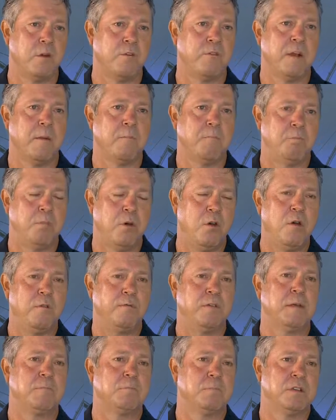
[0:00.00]
We're in a
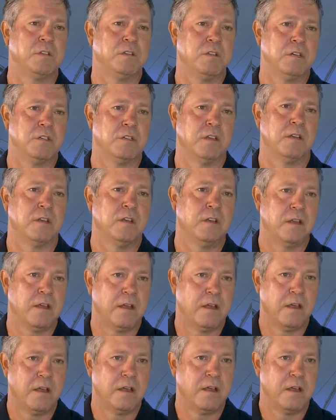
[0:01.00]
perfect position,
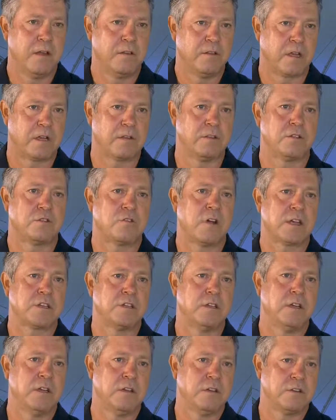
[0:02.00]
the
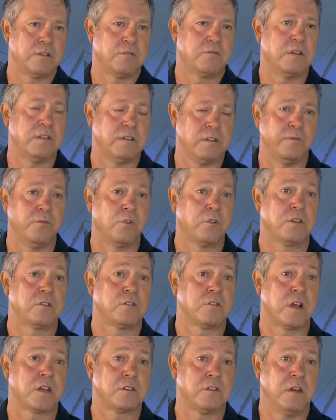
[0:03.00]
construction industry, civil
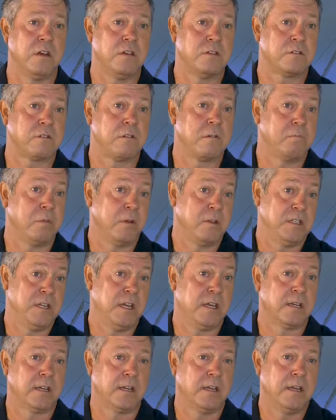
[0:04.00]
construction industry
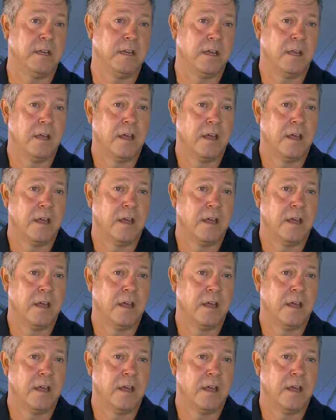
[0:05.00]
particularly,